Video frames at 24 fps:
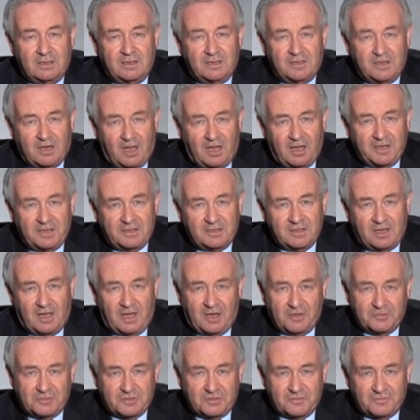9
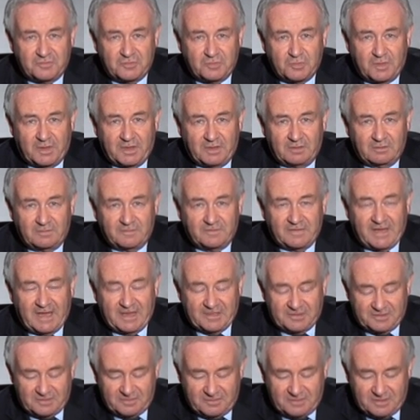out of 12
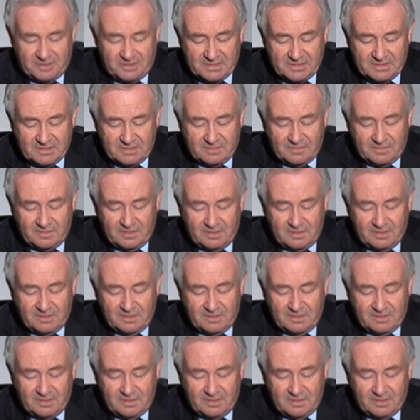categories.